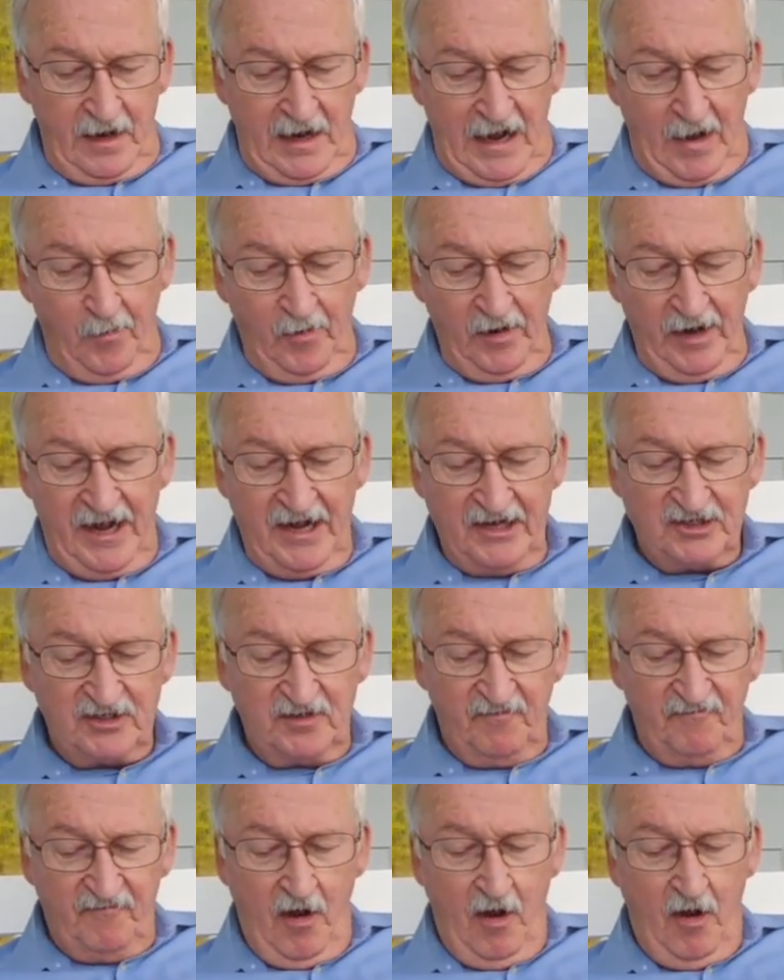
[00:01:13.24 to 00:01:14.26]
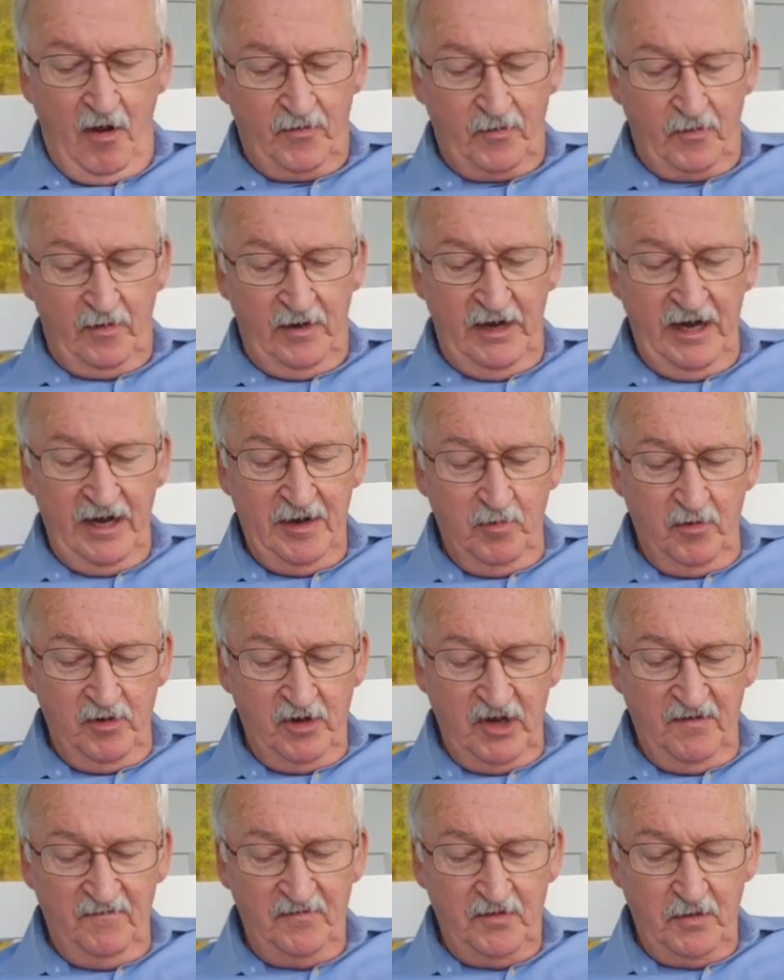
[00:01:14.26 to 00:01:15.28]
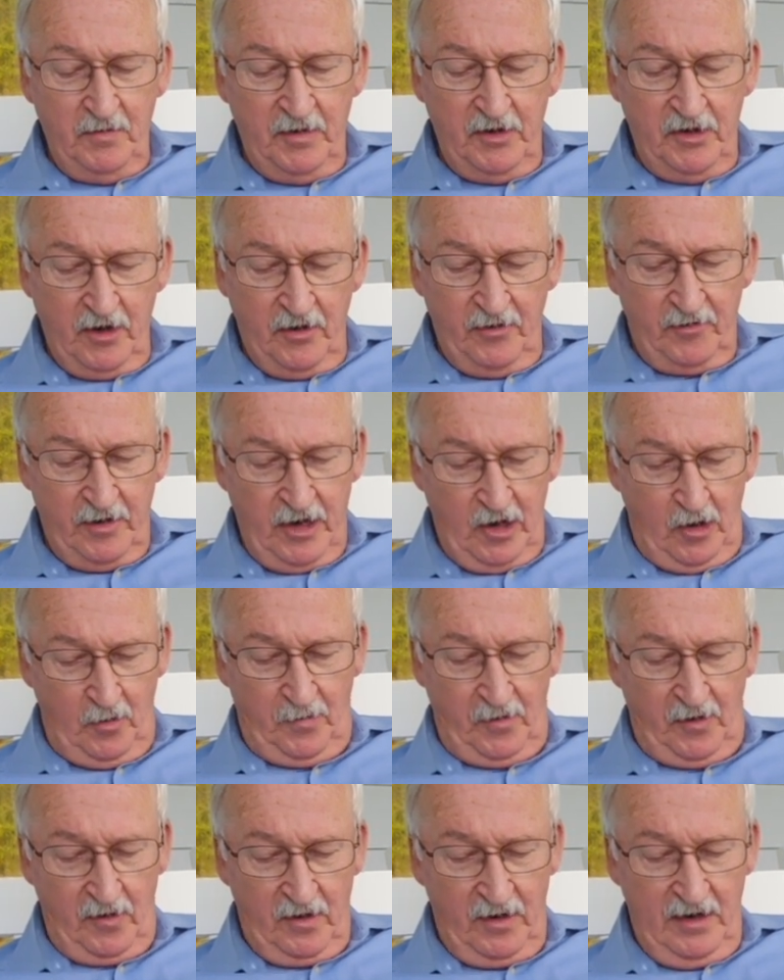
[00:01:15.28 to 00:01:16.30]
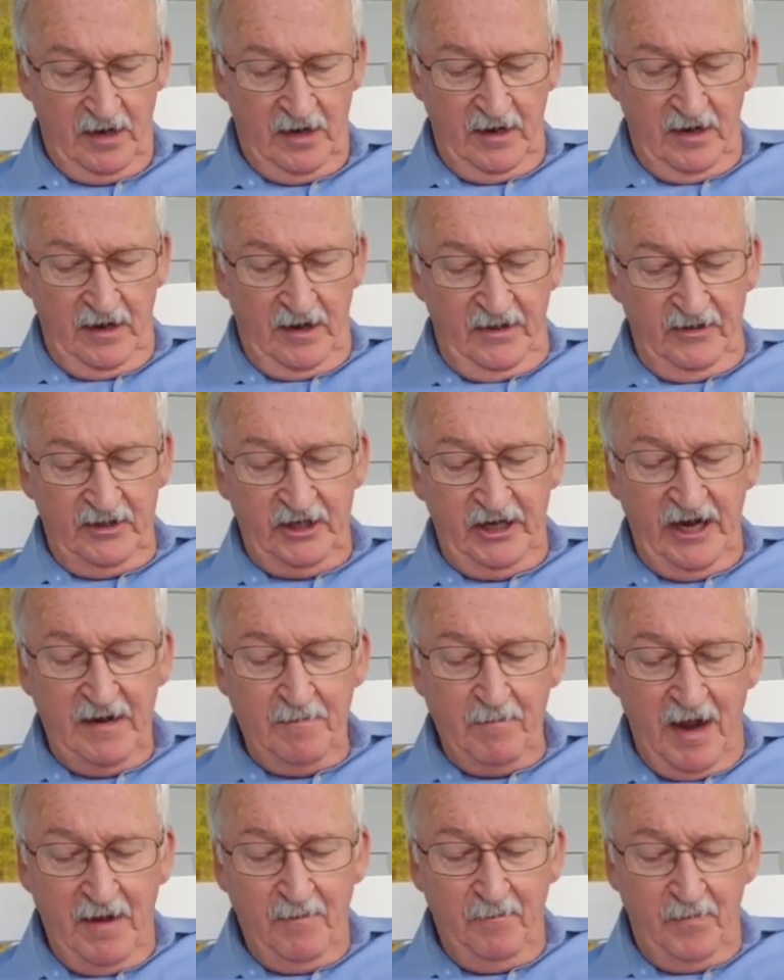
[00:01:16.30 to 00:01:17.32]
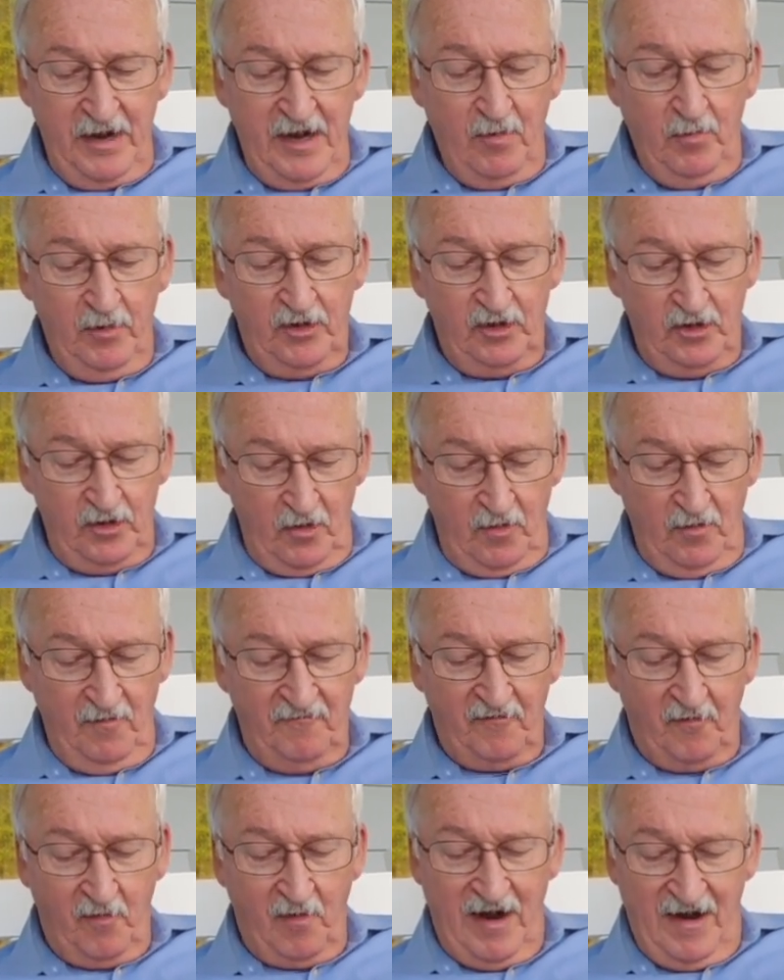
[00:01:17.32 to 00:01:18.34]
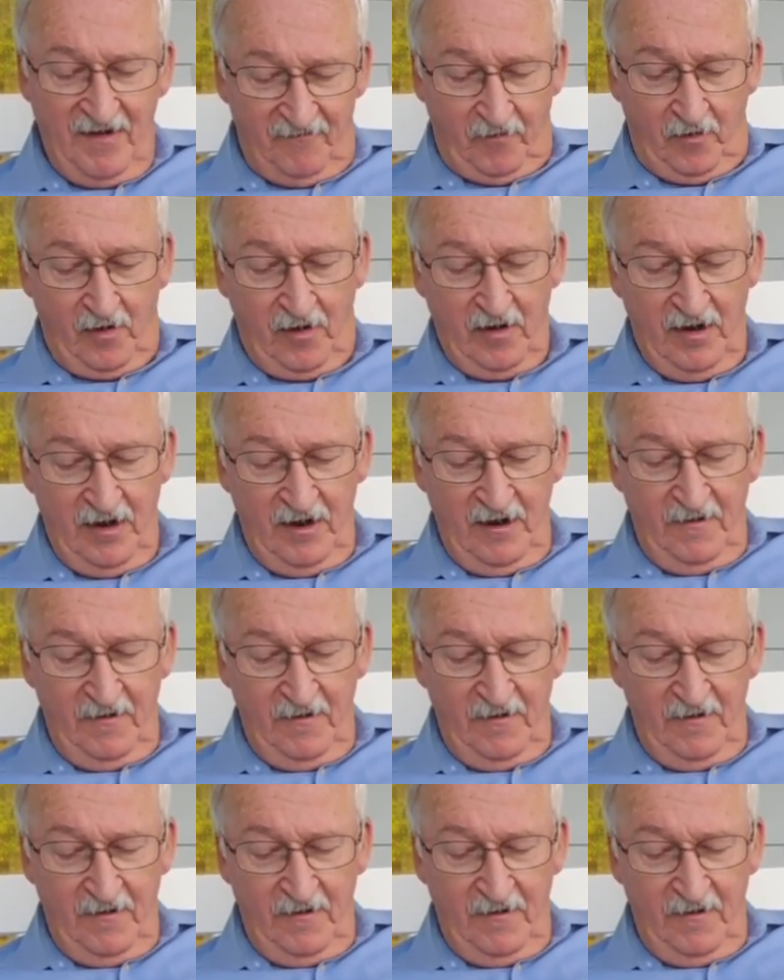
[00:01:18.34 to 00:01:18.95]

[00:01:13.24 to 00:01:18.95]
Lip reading: I will ask the Father and he will give you another helper that he may be with you forever.